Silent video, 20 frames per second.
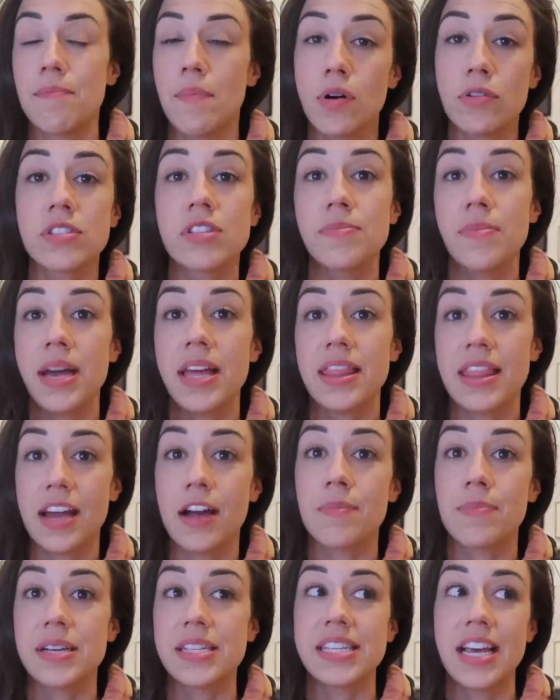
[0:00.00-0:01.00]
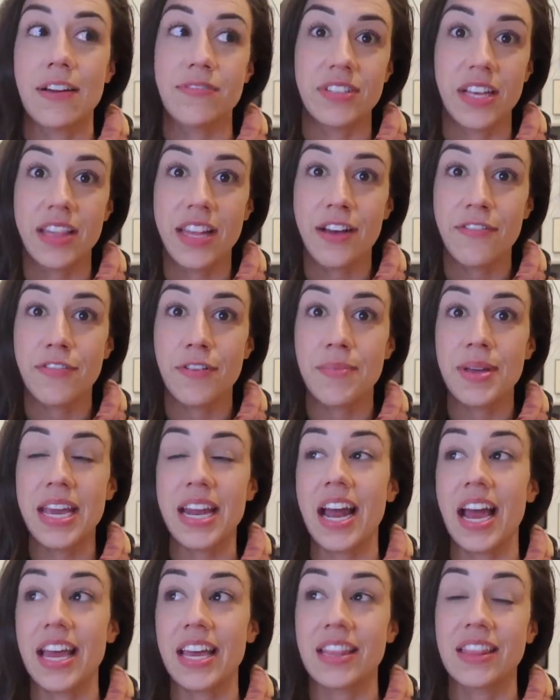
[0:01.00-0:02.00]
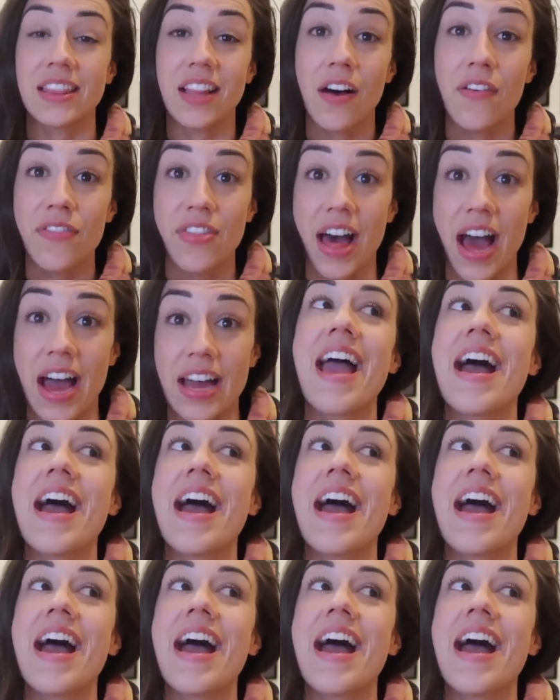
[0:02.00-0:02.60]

Most of my therapists have done that for me, and I love that.